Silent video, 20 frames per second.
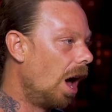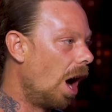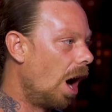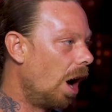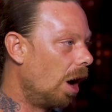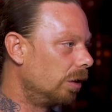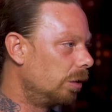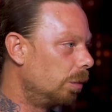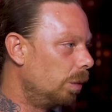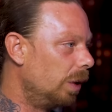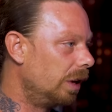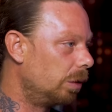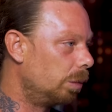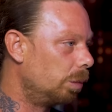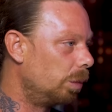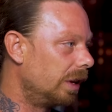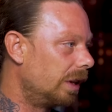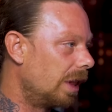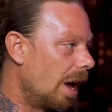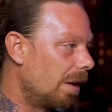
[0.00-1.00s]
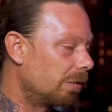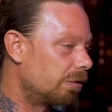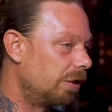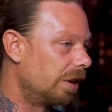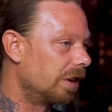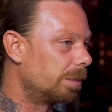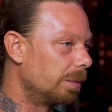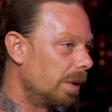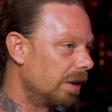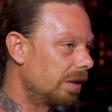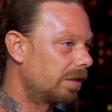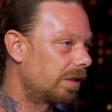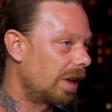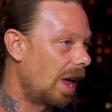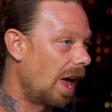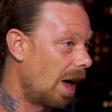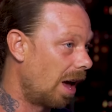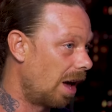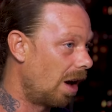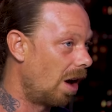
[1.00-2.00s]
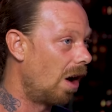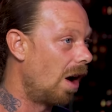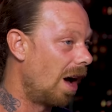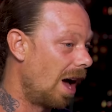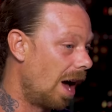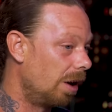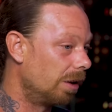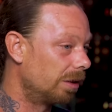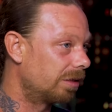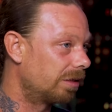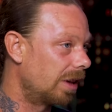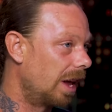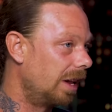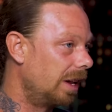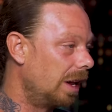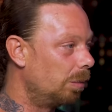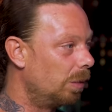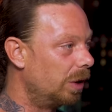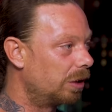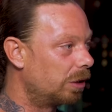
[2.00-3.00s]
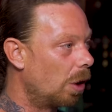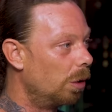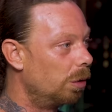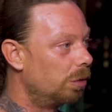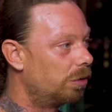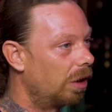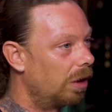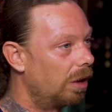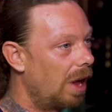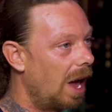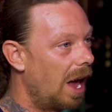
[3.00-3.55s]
uh, we'd, we'd have Christmas at our house and then we'd go to